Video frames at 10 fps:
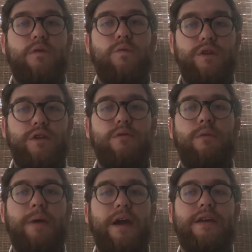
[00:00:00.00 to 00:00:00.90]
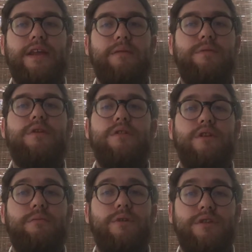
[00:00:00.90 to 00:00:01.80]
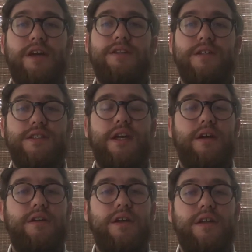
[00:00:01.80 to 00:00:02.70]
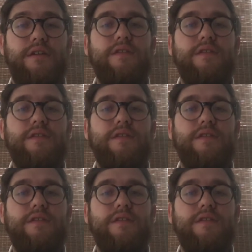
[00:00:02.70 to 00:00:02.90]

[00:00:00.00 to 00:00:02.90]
When you are paying that bill, you can put that discount in.